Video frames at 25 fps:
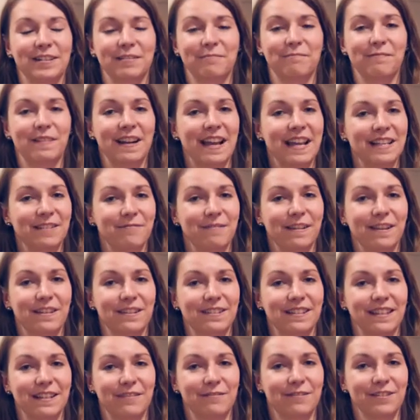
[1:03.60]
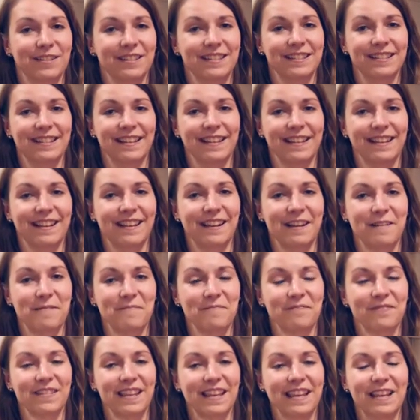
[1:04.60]
surprised because it was
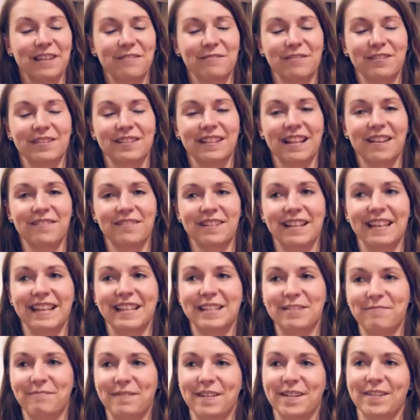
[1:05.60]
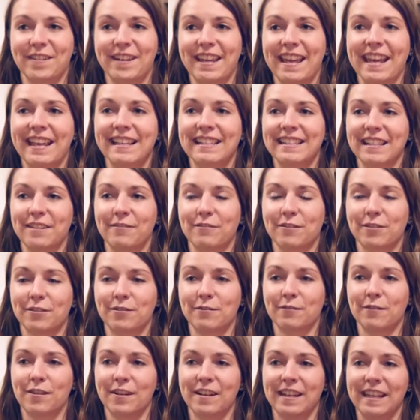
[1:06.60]
lovely experience. It
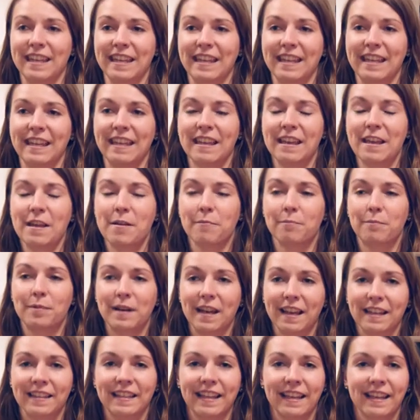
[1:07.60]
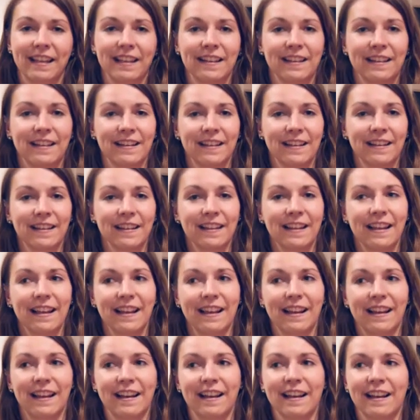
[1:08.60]
was very practical.
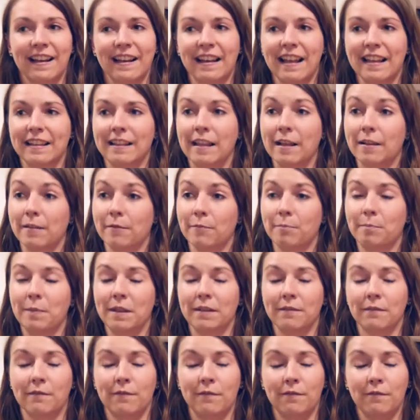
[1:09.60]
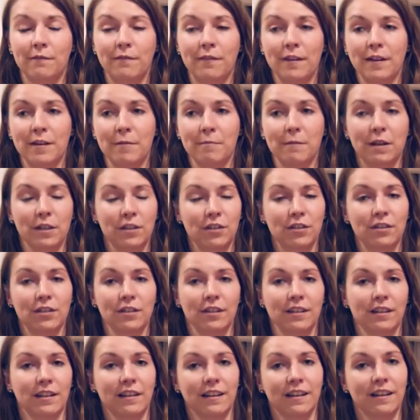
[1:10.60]
There have been very much
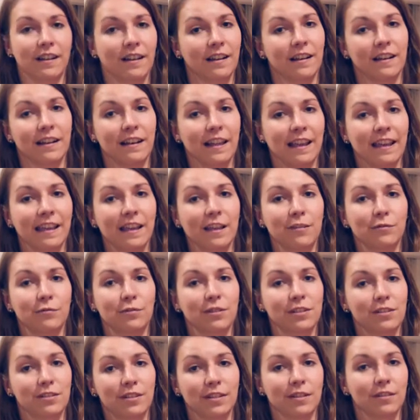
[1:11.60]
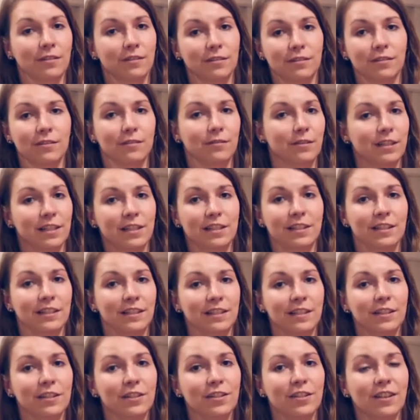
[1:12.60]
like interesting
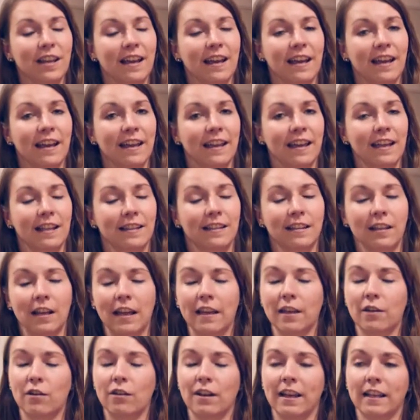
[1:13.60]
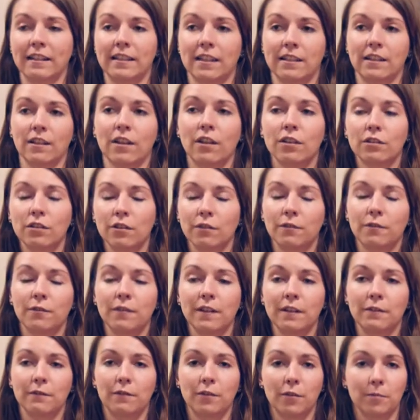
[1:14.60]
research. I collected a lot
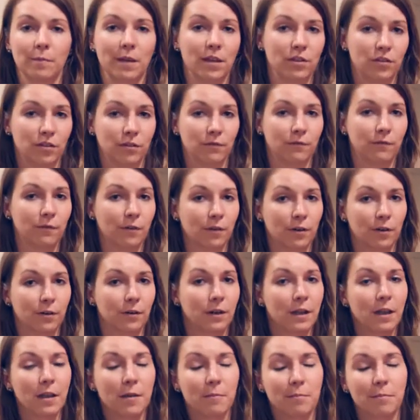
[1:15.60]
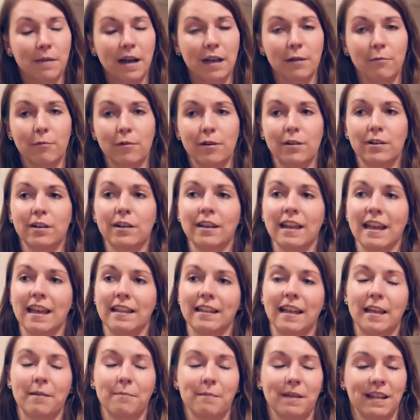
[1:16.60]
of information for my work,
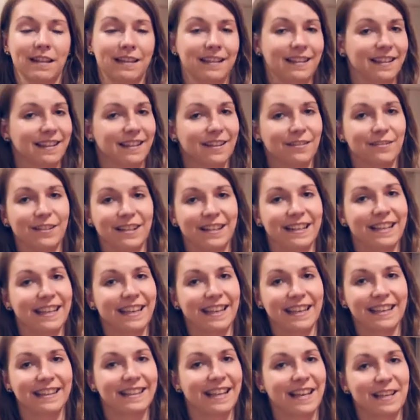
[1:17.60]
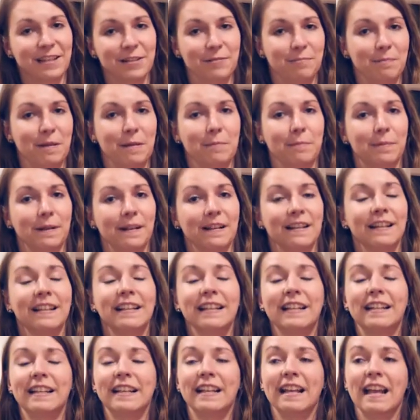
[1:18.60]
and I met really nice people.
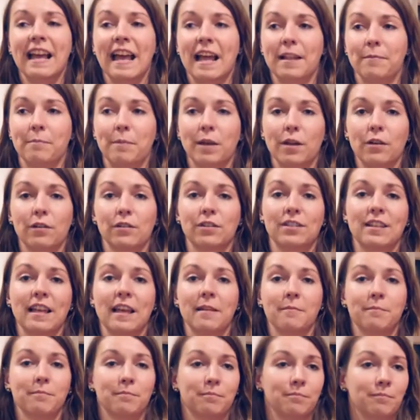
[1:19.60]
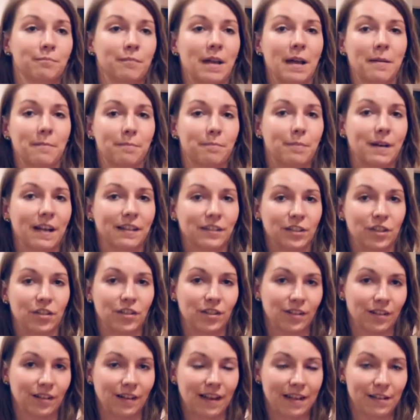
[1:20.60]
And because I'm a
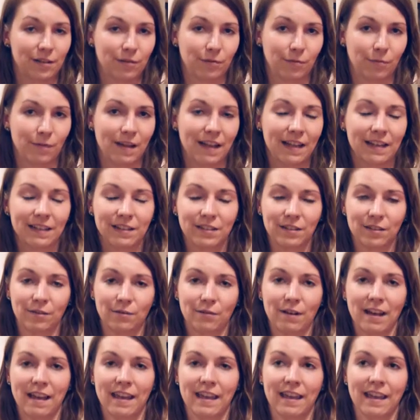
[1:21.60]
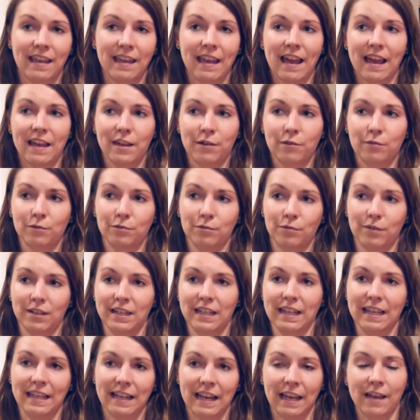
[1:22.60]
practitioner as well, so I could
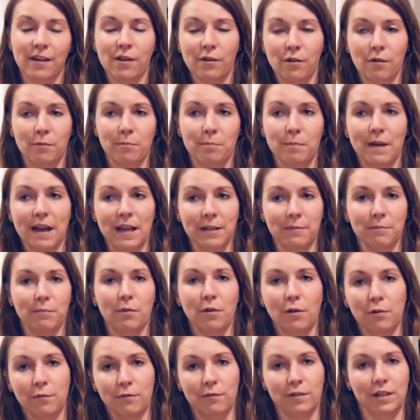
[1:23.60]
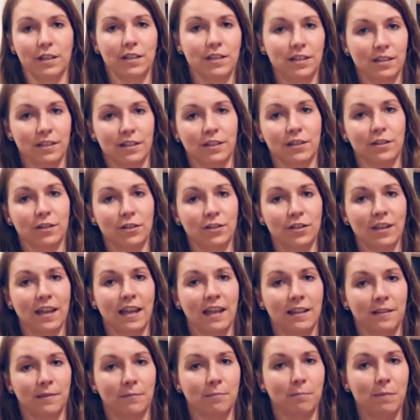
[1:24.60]
really like combine both research
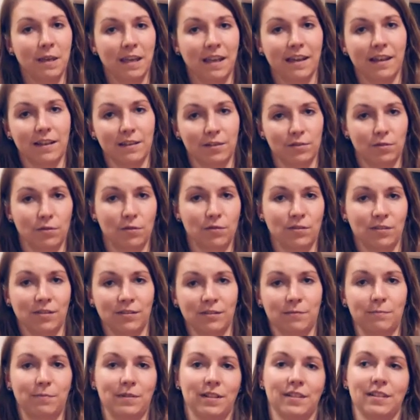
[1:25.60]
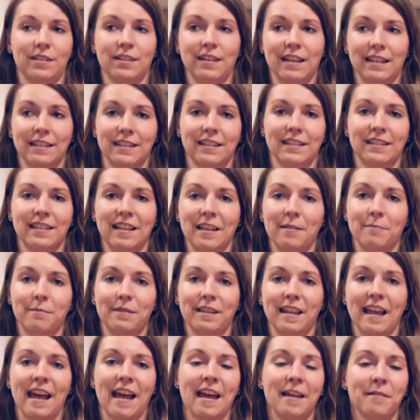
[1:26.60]
and being a social entrepreneur at the
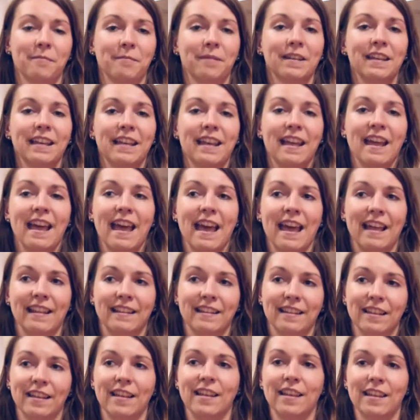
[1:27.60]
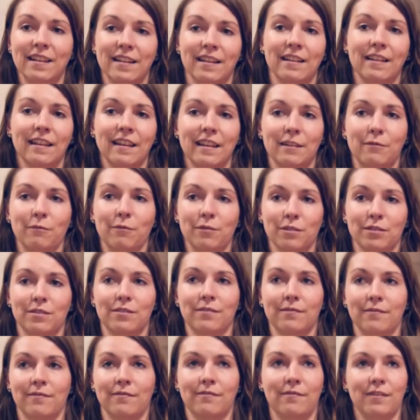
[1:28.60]
same time. And here it
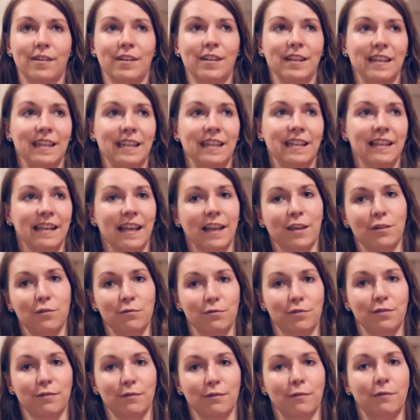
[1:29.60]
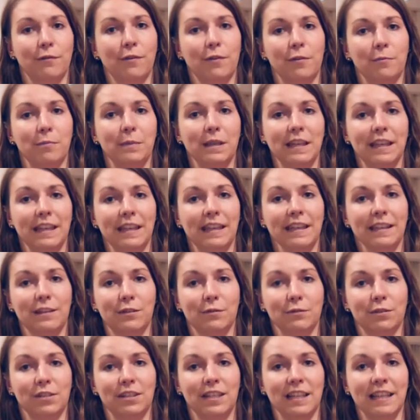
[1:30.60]
was very like useful for me
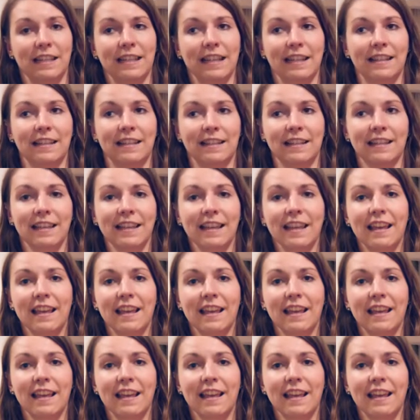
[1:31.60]
to see that